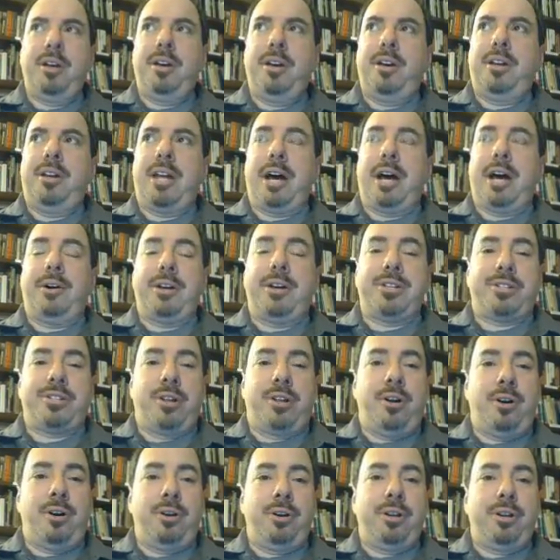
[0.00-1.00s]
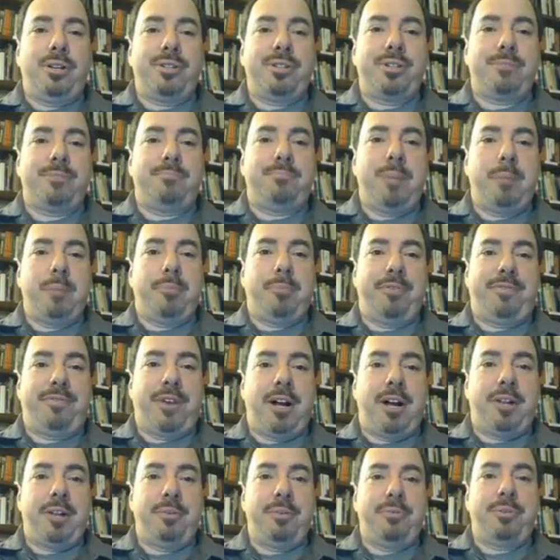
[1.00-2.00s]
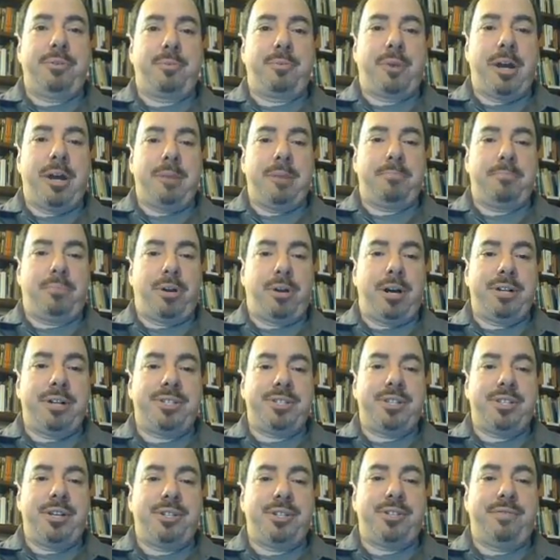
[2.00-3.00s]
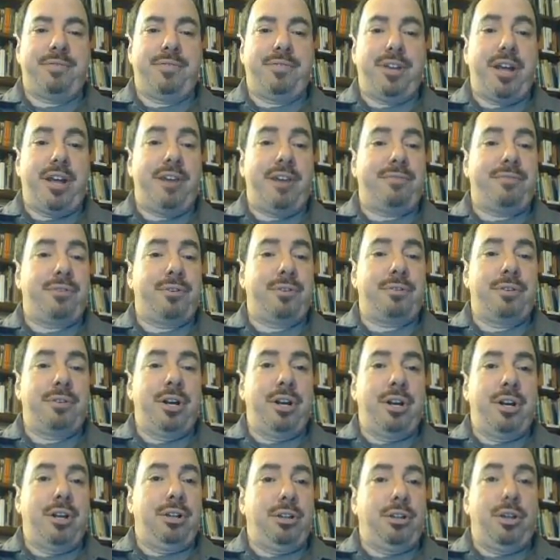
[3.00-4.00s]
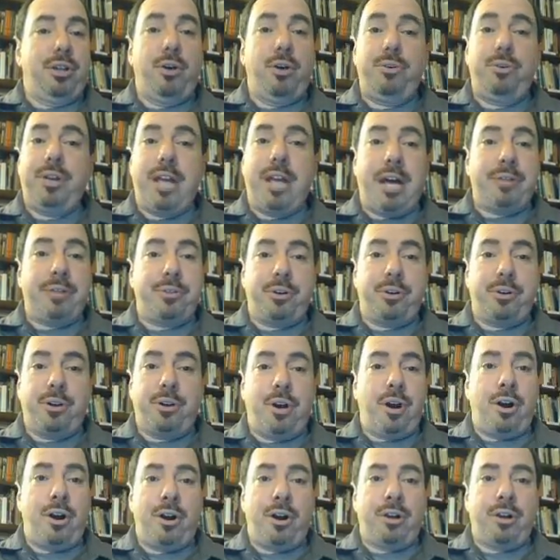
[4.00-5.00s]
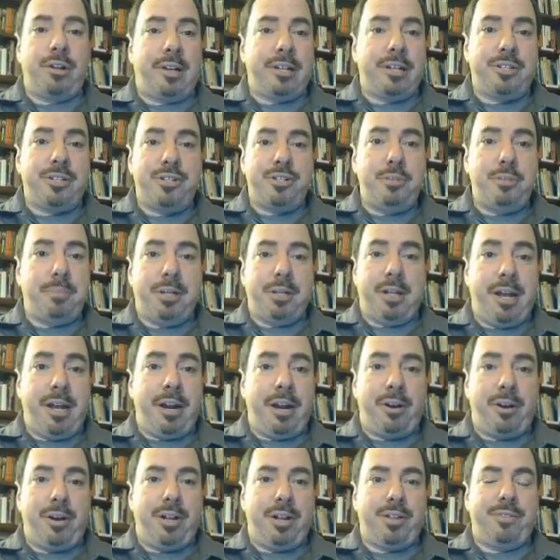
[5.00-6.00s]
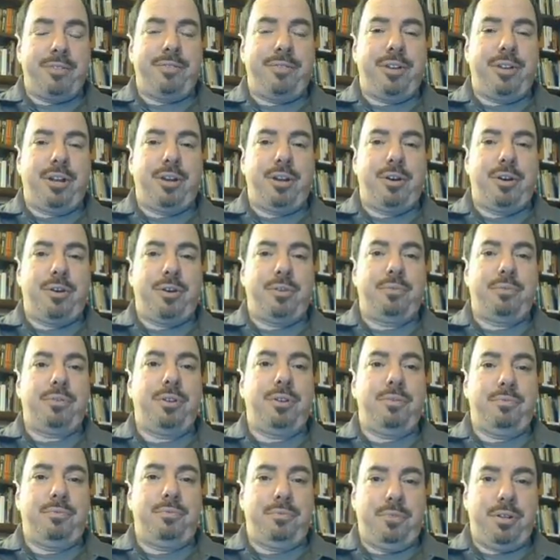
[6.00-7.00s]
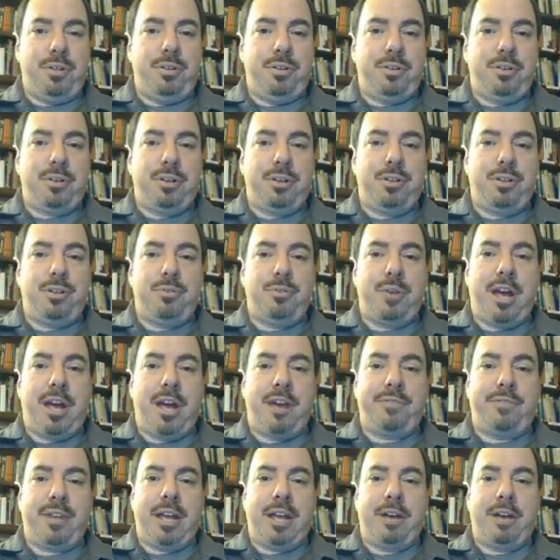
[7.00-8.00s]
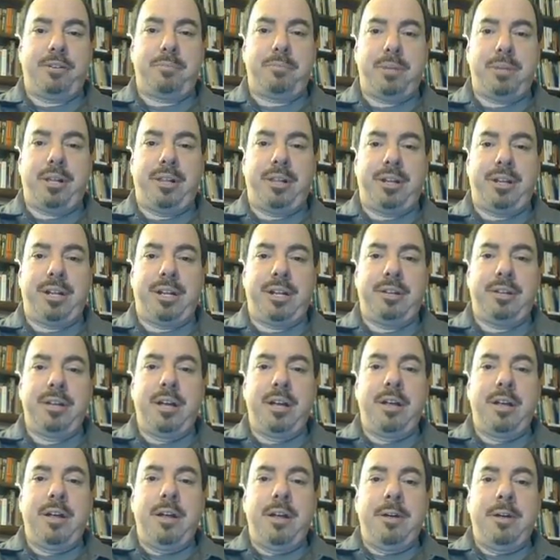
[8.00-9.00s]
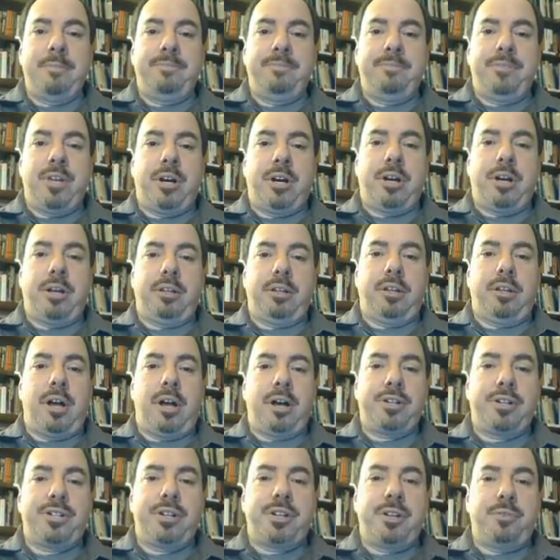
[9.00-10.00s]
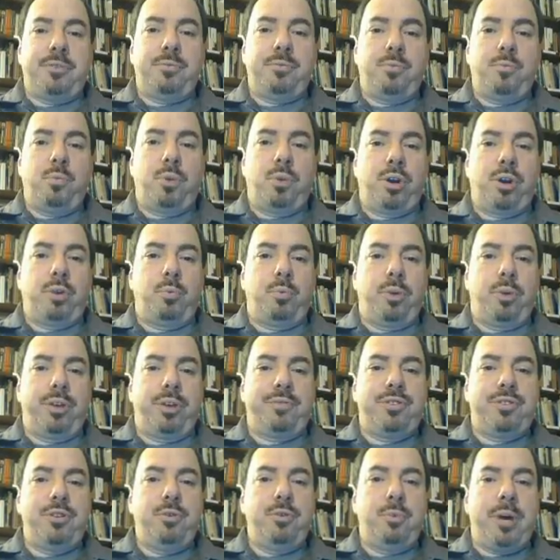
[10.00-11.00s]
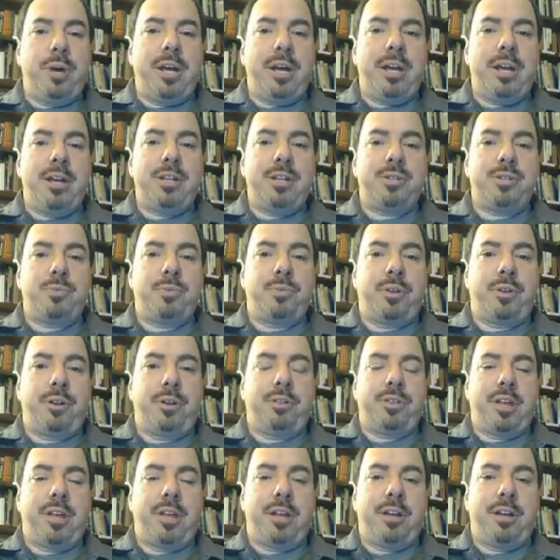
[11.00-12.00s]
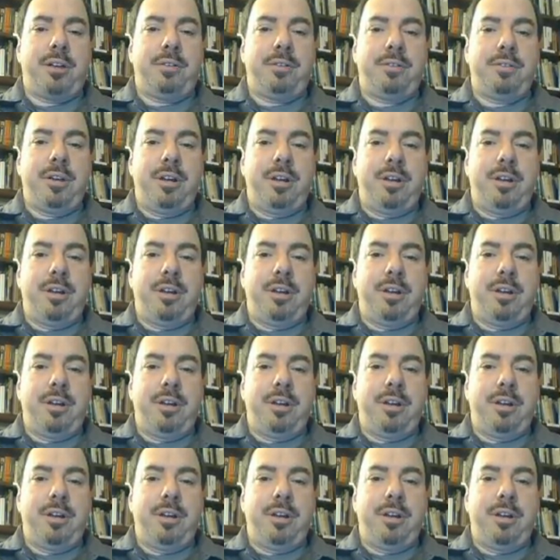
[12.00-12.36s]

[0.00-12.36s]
Now, as long as people follow the right process of never loaning out their card like stupid Larry in the video, you have accountability. Locks can work in one of 2 ways, where they